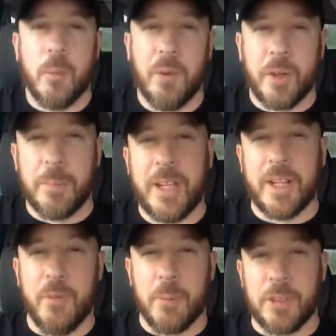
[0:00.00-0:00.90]
Will there be a
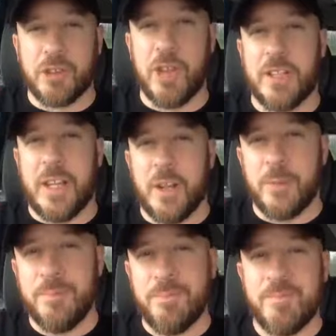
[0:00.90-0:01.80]
government
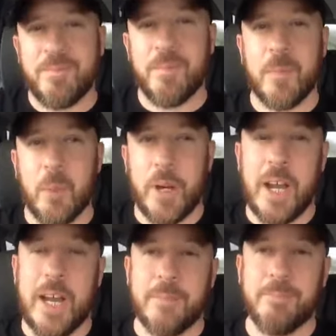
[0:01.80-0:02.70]
shutdown or
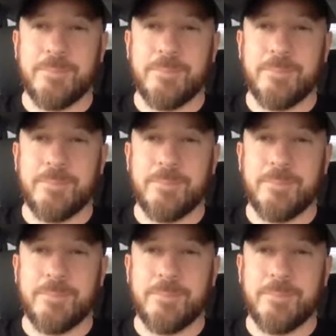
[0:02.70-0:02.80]
not?